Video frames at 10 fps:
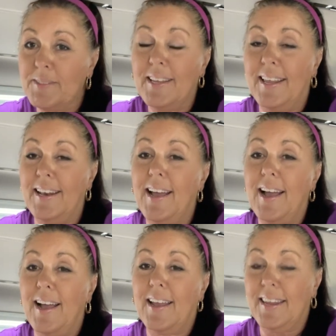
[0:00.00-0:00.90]
And
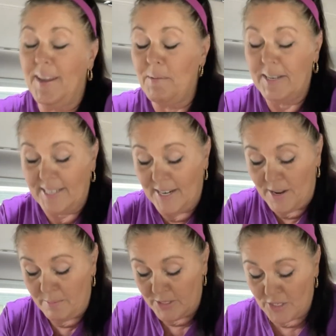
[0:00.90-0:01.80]
I can't wait to get
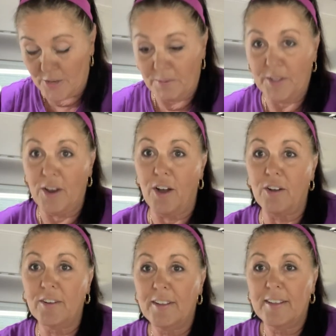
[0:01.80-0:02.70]
home and share it with y'all.
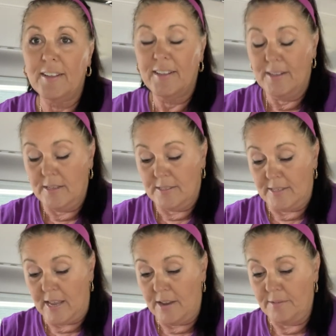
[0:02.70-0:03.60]

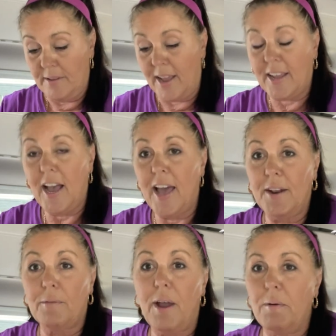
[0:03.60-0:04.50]
So I got
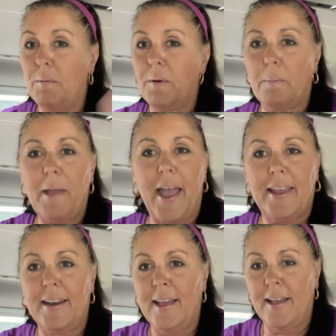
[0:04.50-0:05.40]
it right when we were
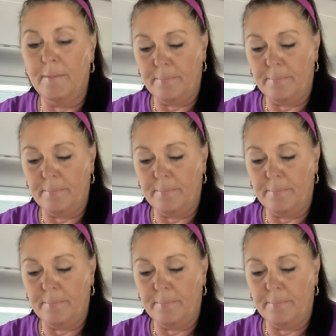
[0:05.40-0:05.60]
packing up.